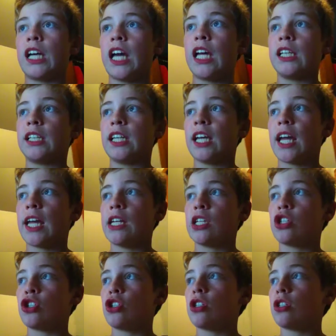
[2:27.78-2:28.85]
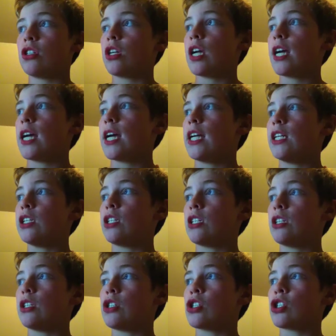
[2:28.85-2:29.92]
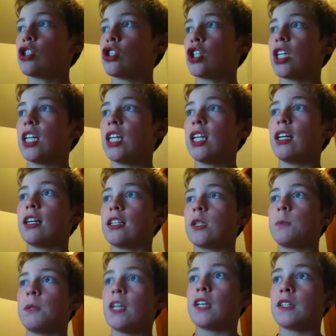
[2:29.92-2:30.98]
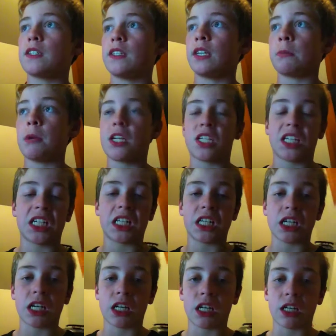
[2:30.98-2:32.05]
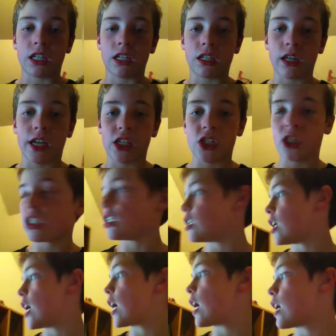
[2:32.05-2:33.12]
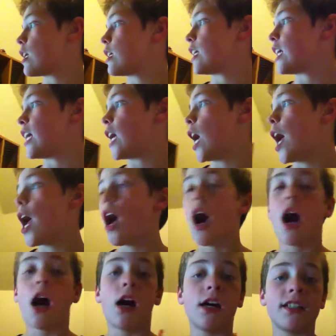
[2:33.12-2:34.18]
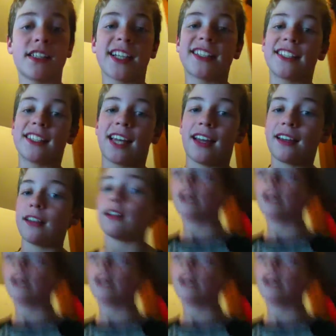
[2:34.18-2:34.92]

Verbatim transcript: Ellie H H G Spears the amazing uh, H D on sexy Zack.